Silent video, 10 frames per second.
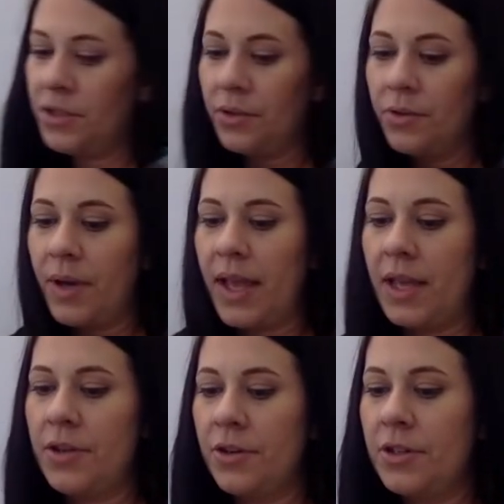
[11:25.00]
do a
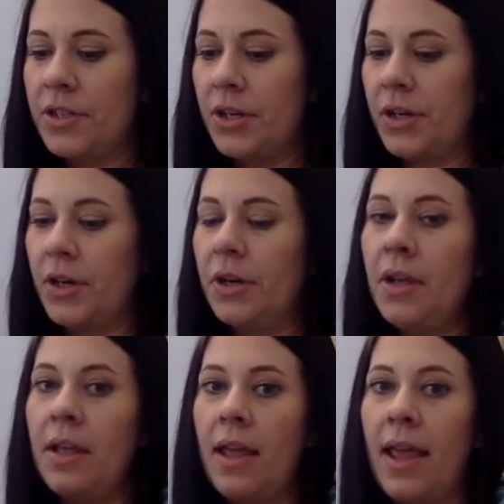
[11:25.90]
your turn,
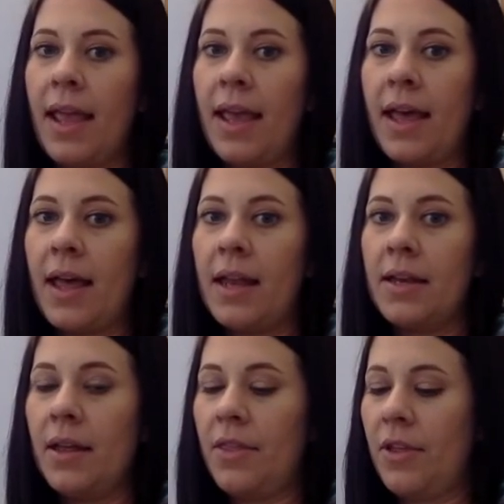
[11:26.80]

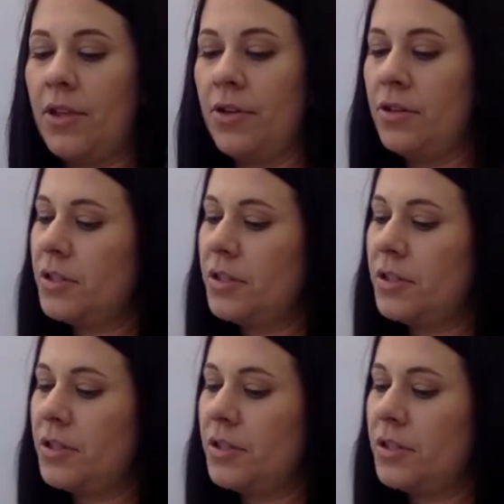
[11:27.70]
and the your